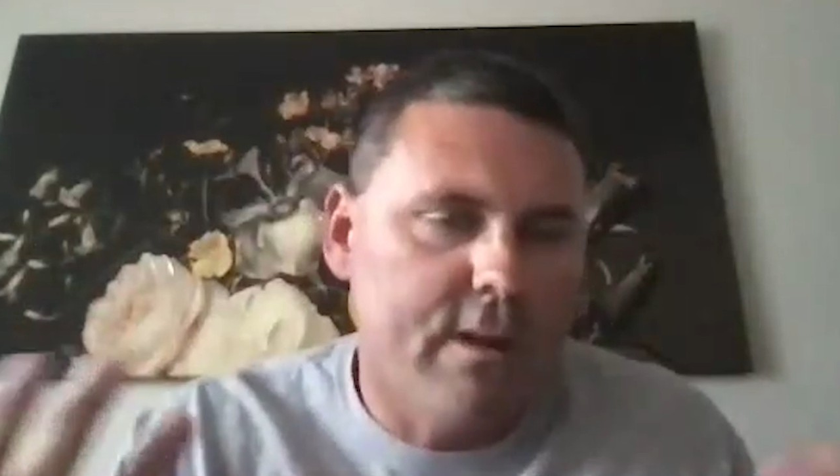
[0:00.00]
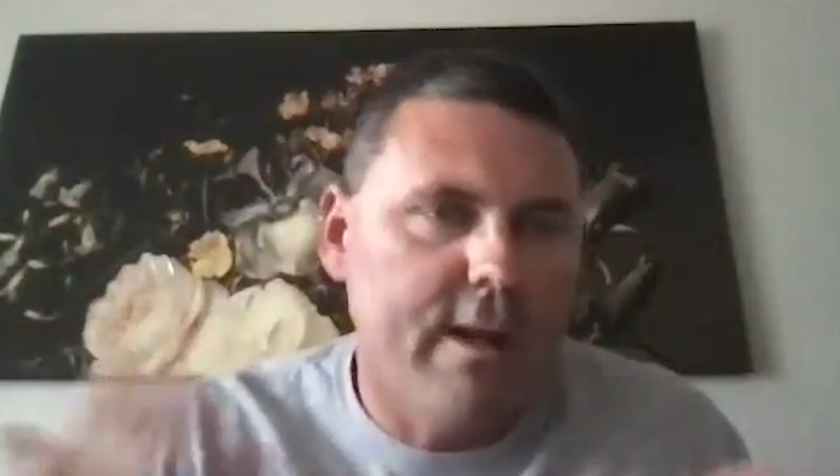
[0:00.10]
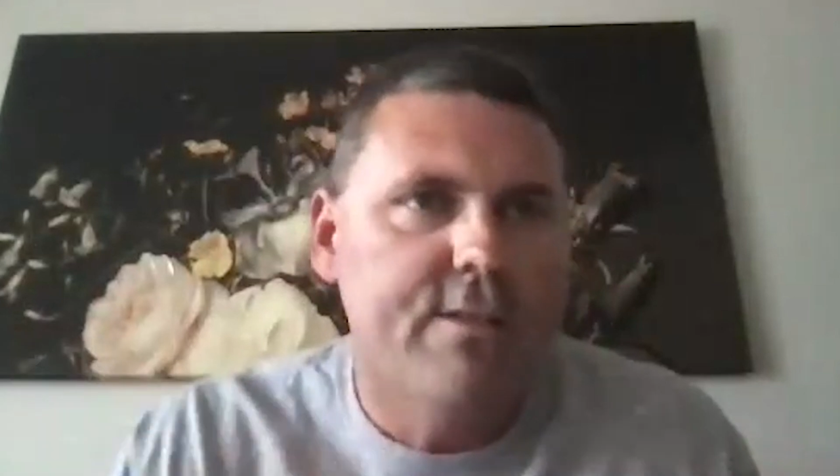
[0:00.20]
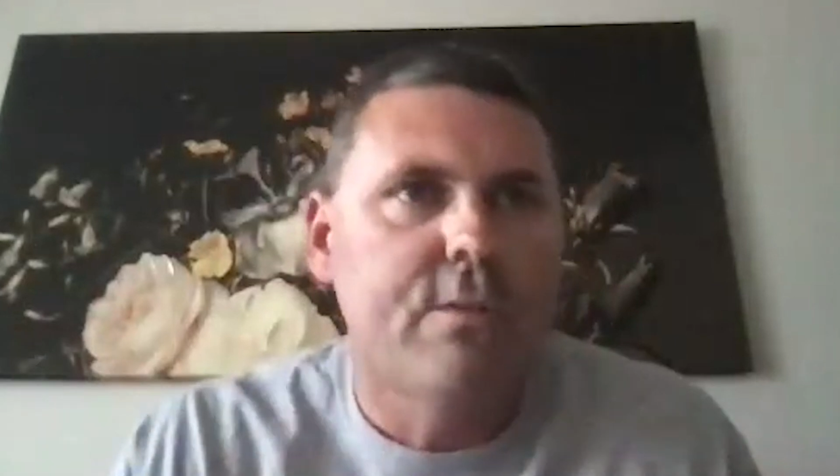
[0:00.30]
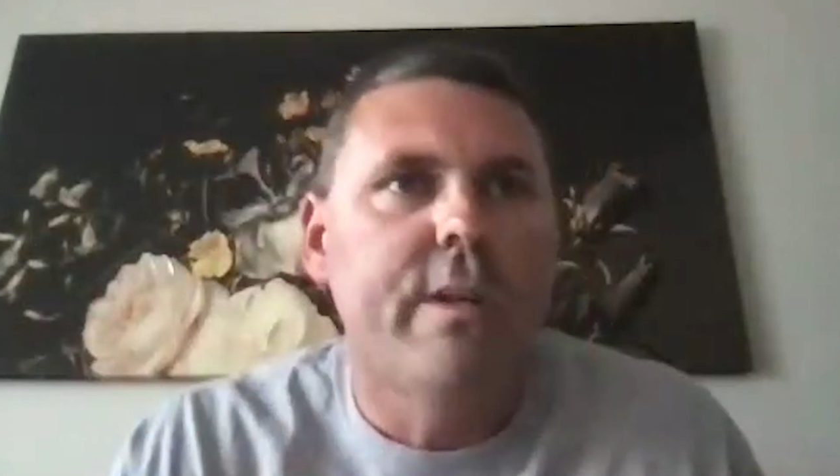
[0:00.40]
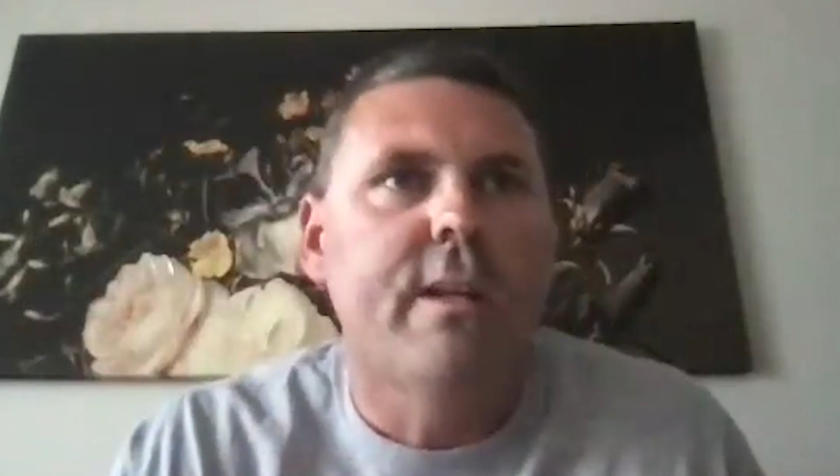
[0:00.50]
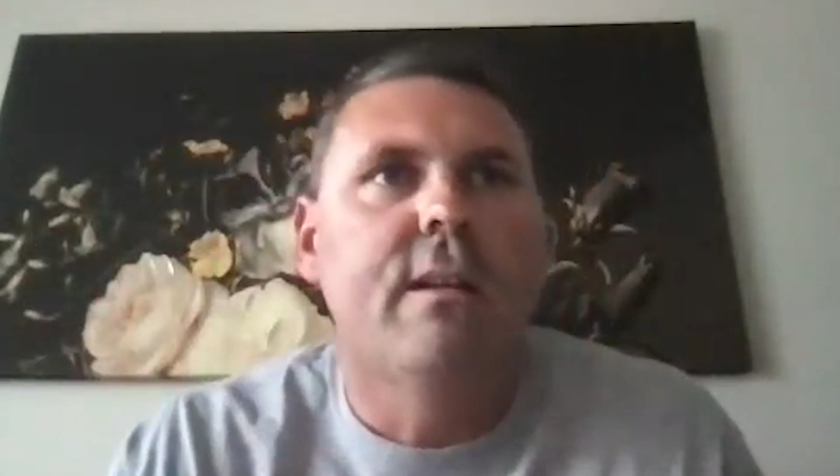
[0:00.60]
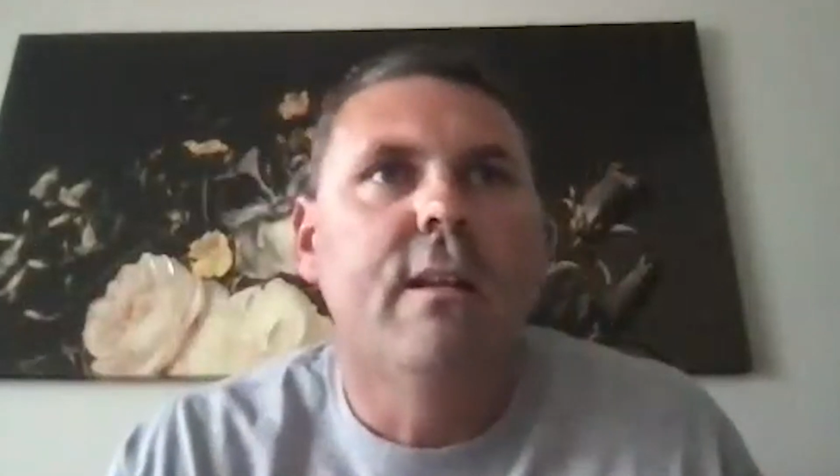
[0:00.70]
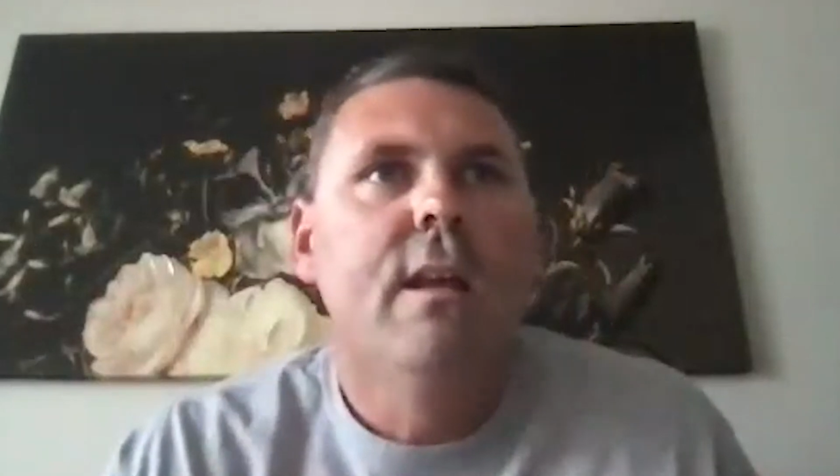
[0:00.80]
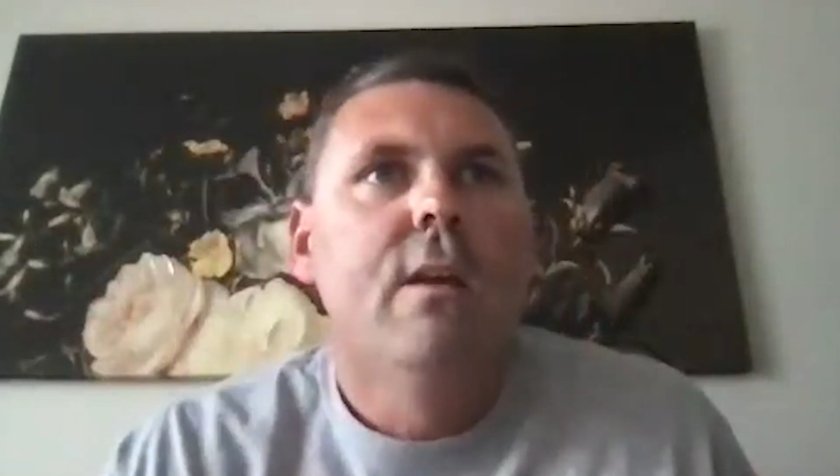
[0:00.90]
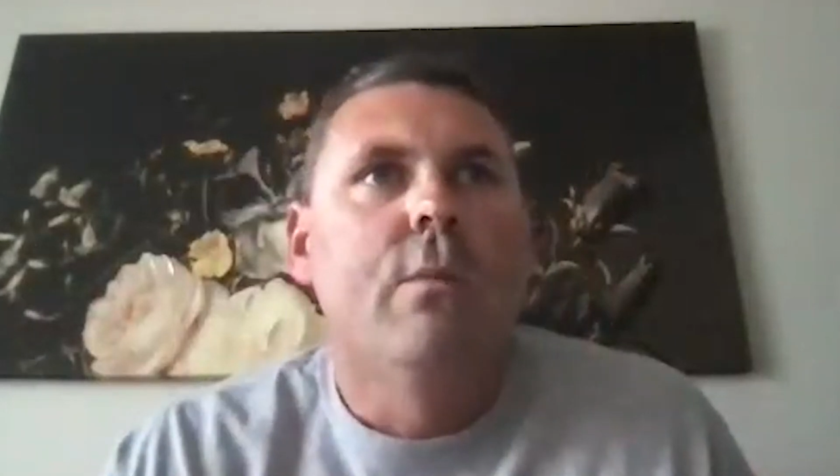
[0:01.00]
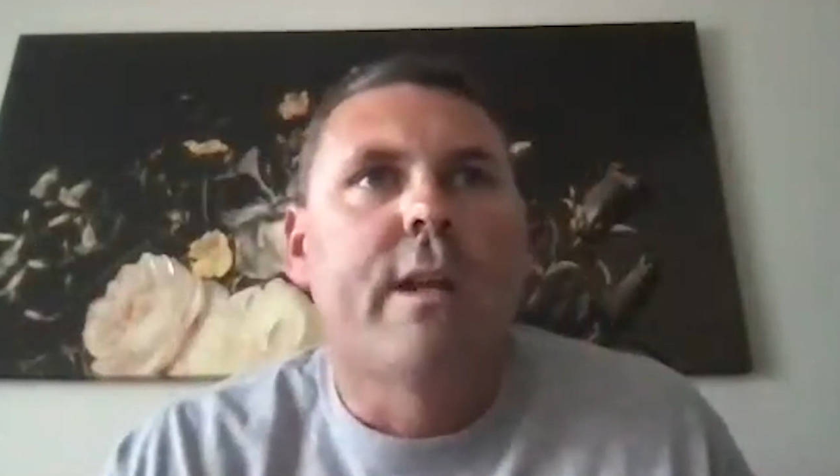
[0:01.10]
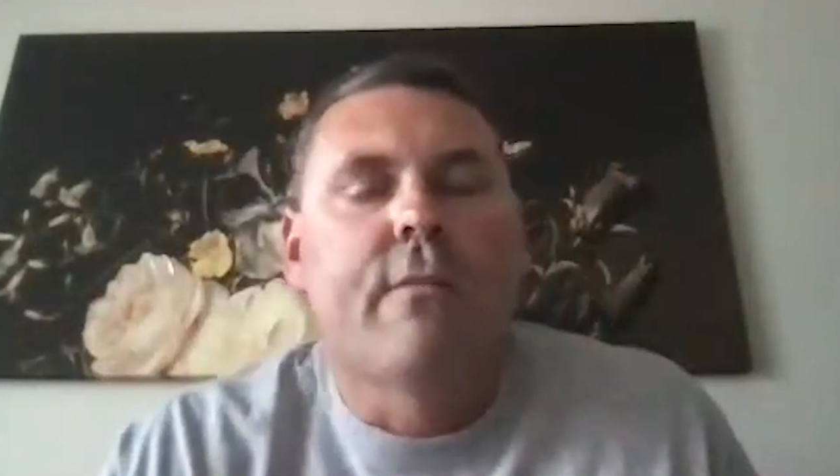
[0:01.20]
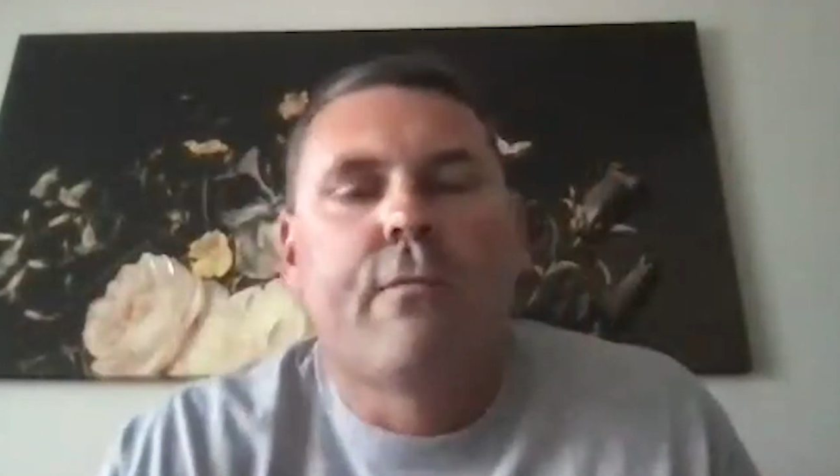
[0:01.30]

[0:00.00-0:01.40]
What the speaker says: right? So we can have